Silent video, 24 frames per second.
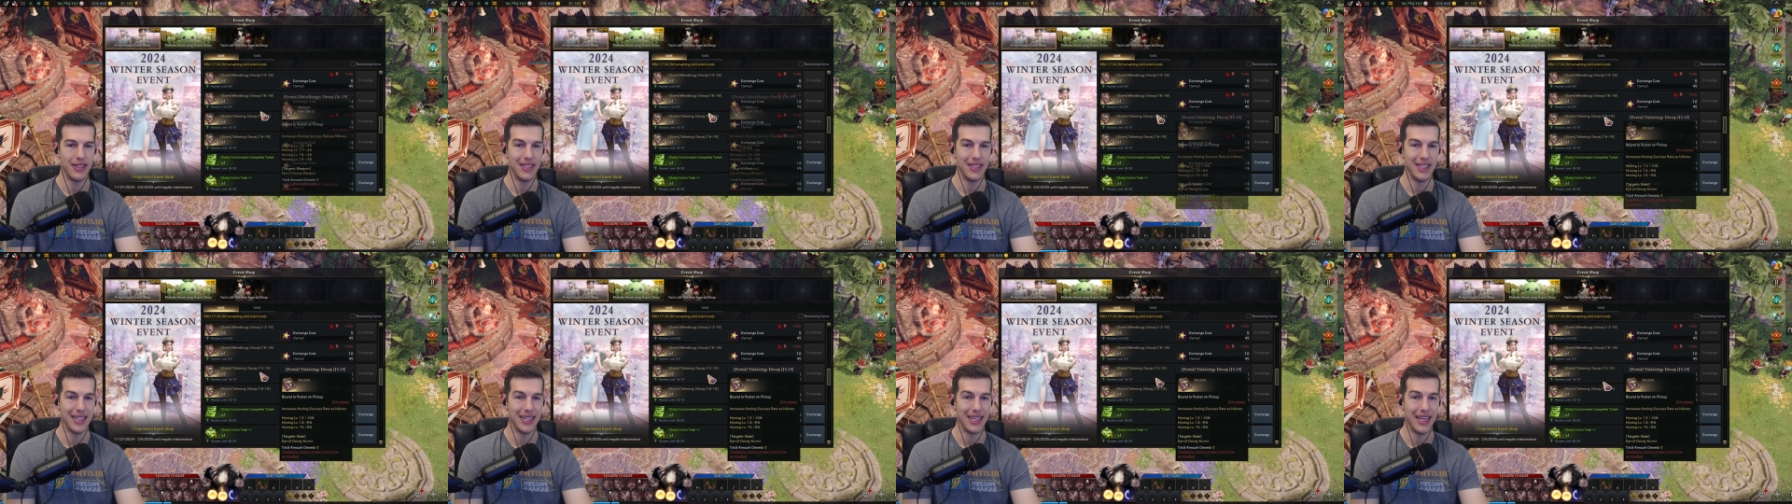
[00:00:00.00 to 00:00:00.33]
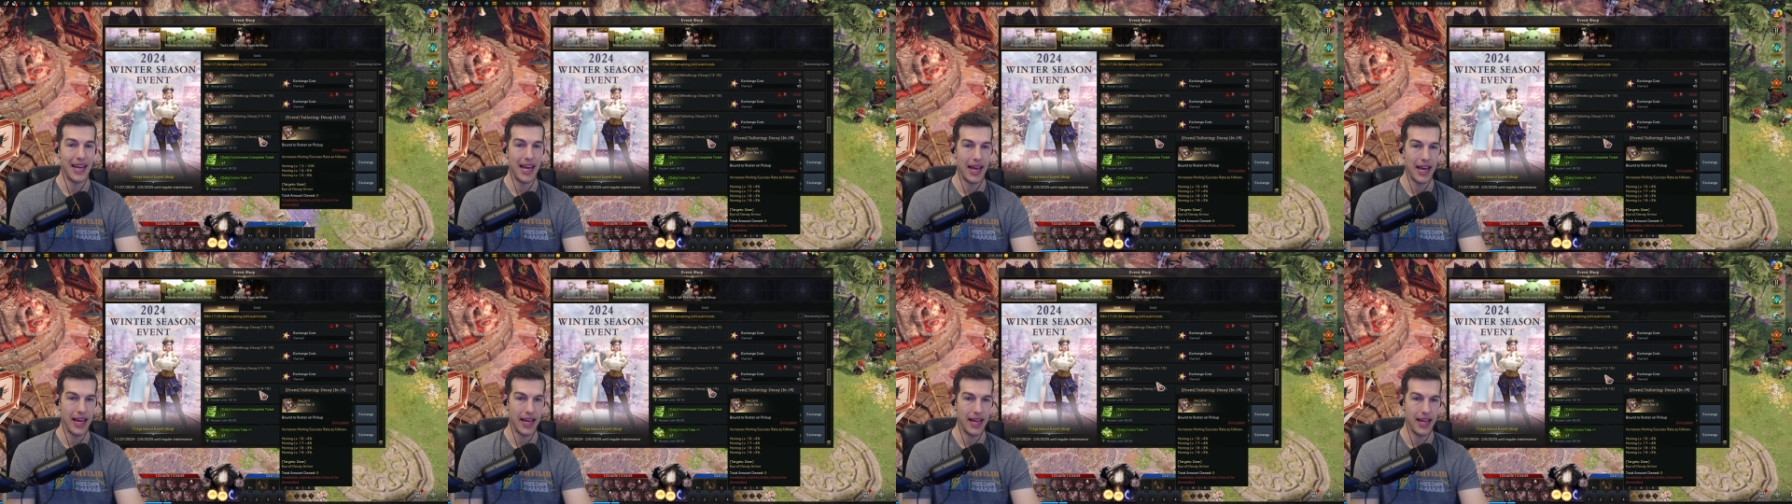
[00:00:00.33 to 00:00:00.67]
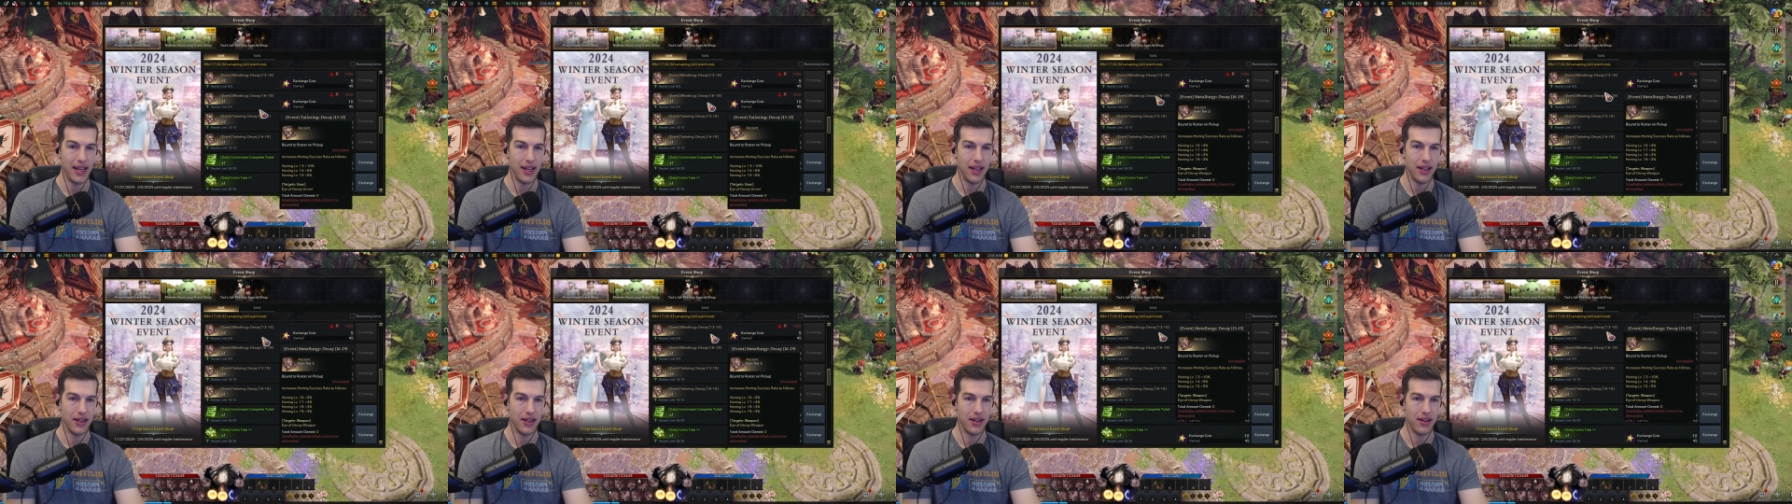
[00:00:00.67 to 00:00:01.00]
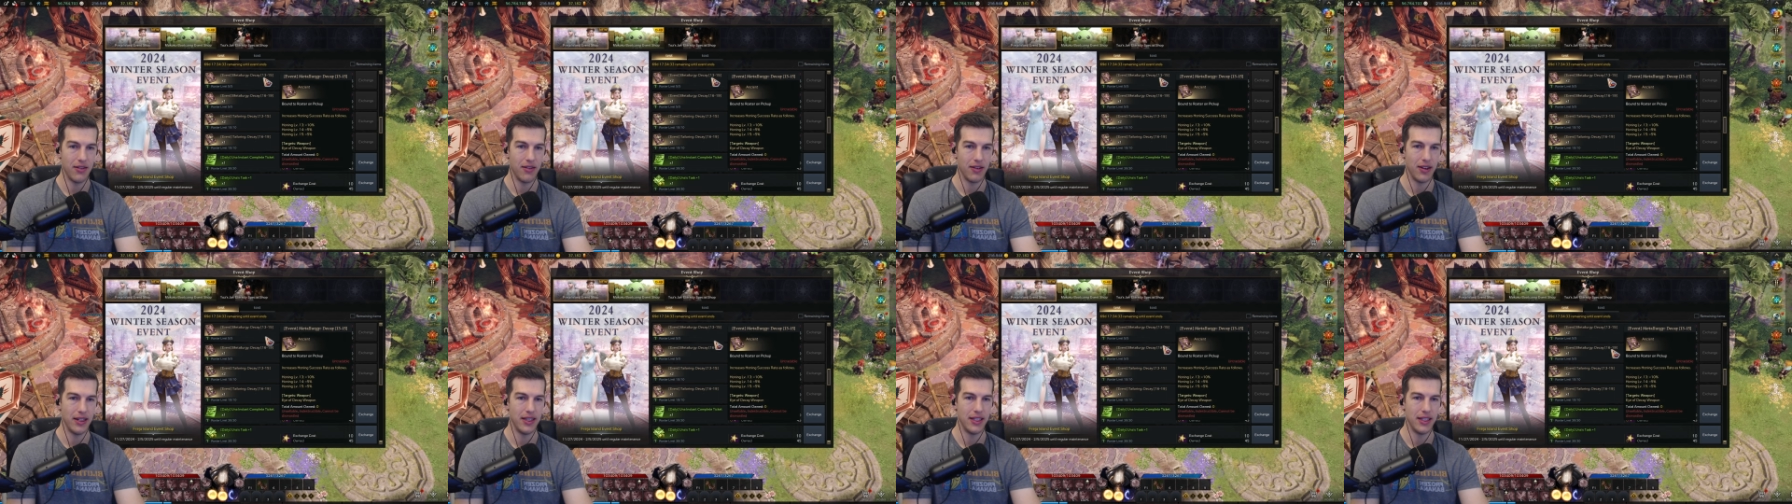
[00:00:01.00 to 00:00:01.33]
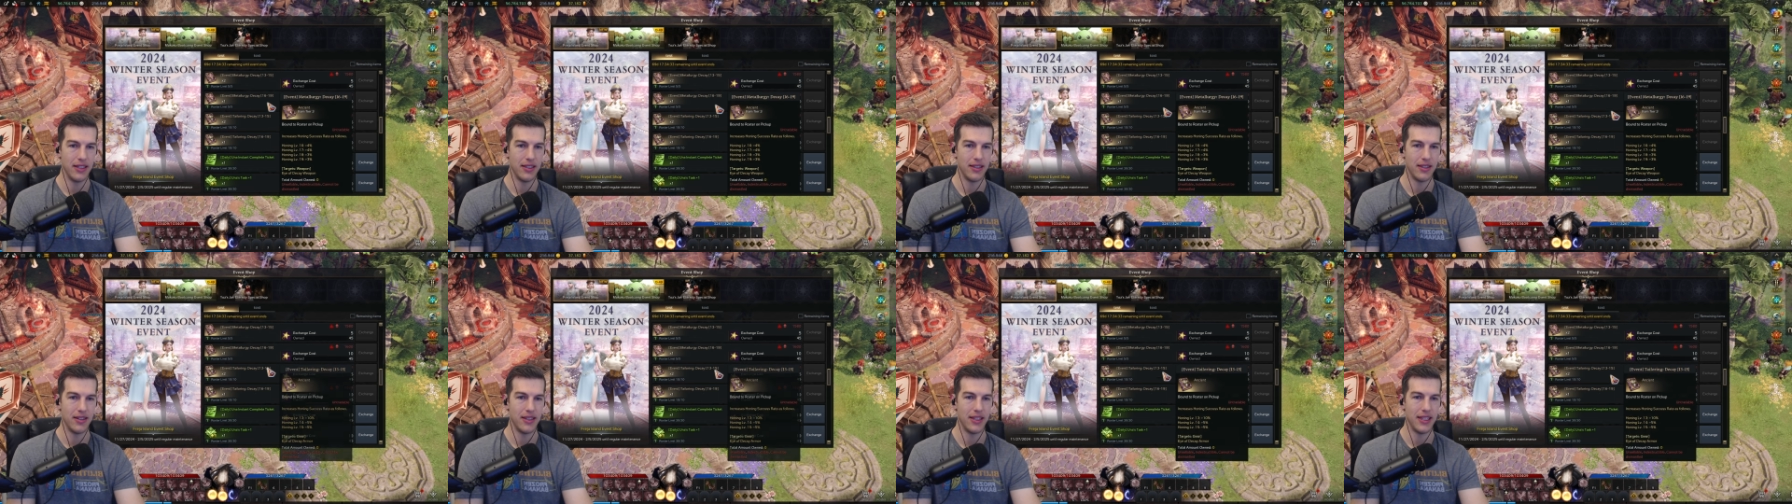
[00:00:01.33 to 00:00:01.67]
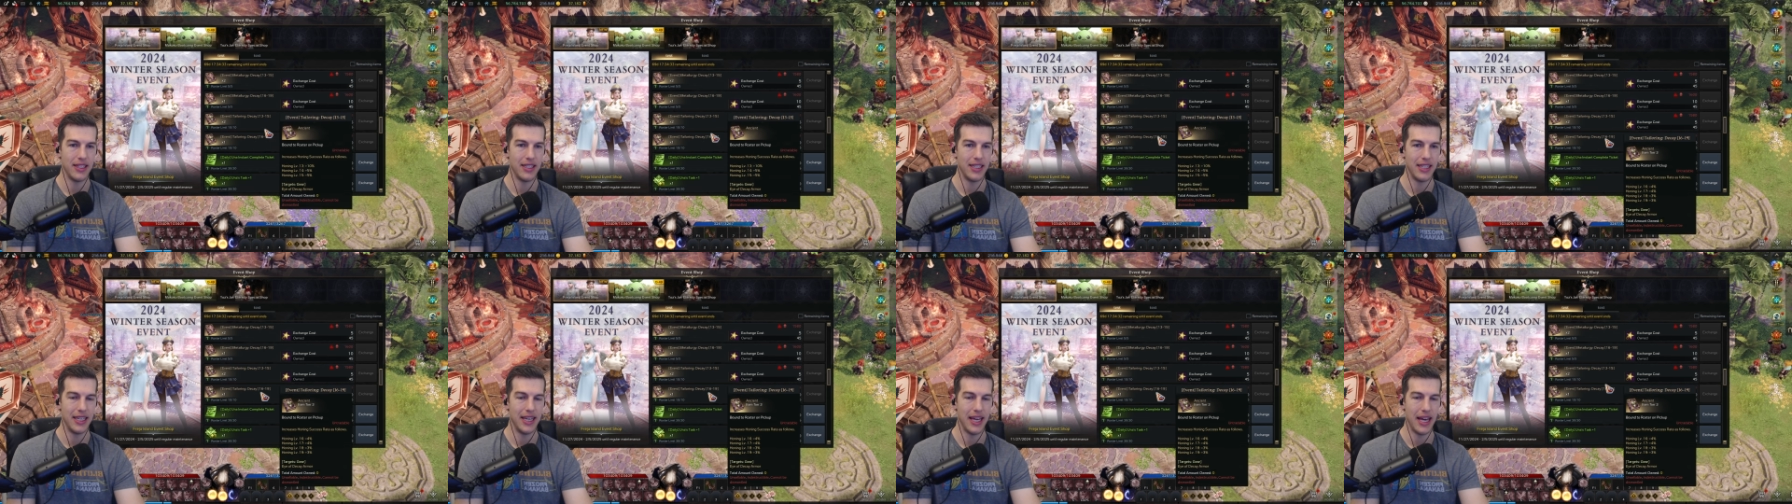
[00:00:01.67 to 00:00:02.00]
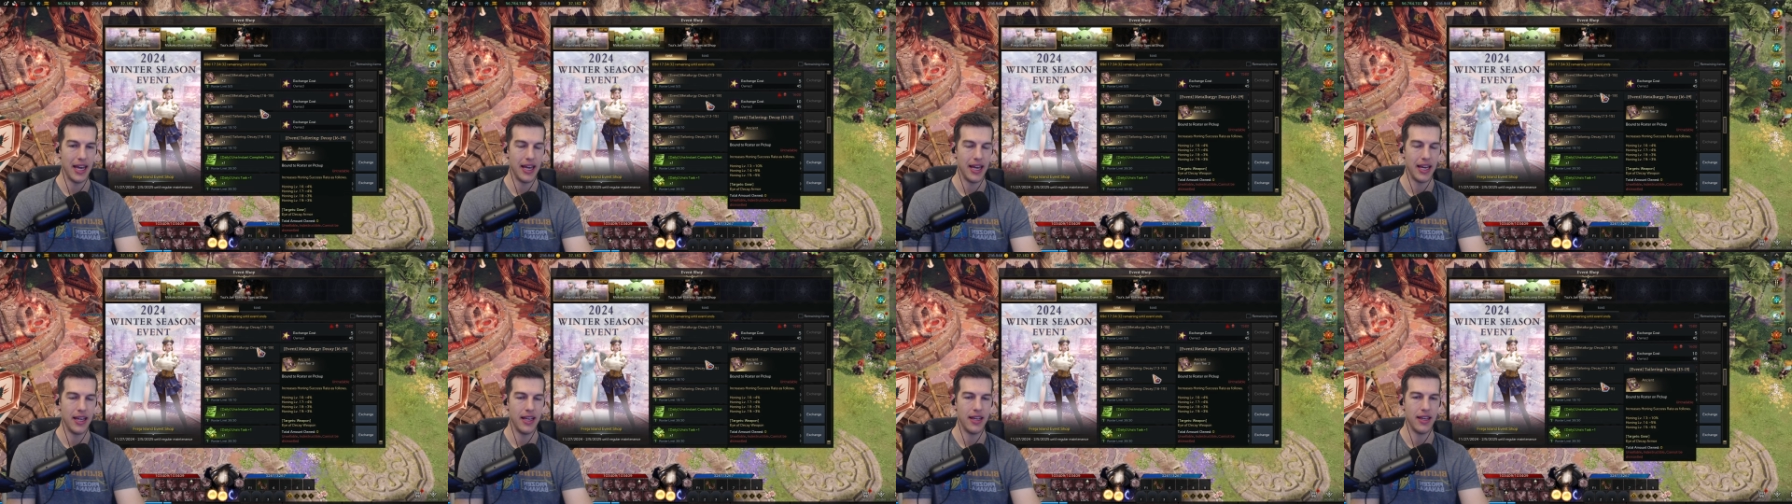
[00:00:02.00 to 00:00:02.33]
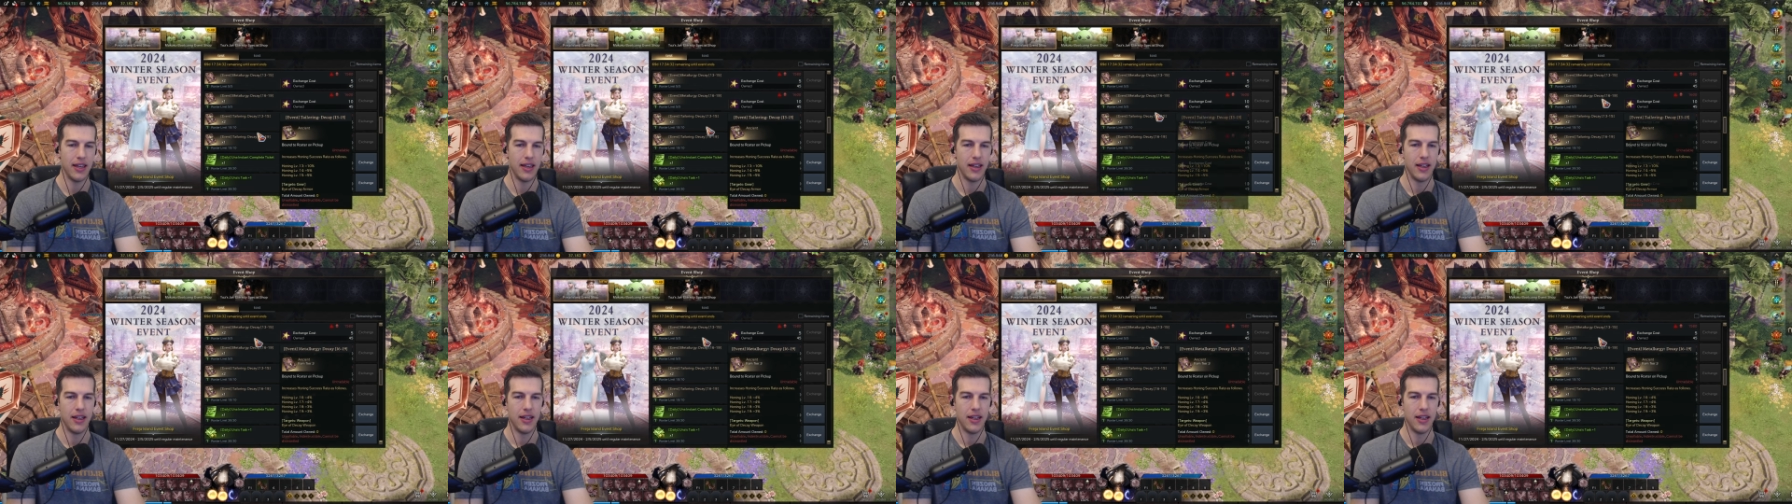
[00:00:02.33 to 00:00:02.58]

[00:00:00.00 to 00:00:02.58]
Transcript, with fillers: decay, right? These are the decay.